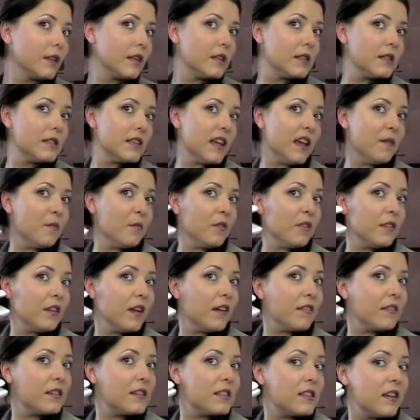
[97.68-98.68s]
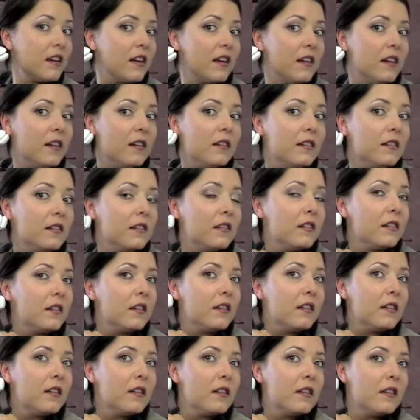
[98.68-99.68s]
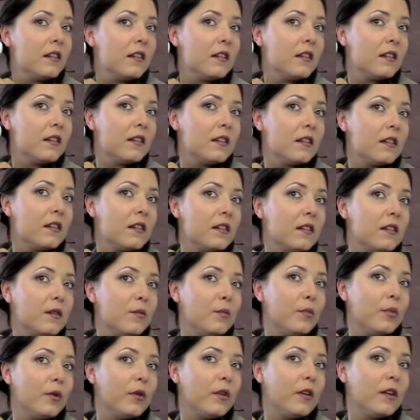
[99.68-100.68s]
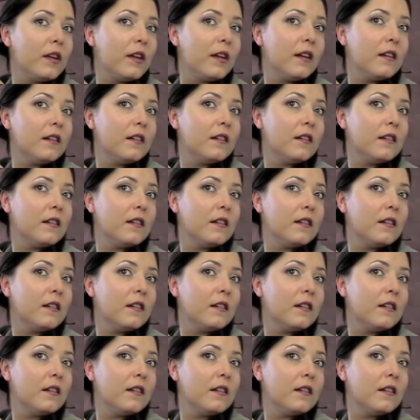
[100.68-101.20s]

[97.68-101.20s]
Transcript: Same on the other side. You pull it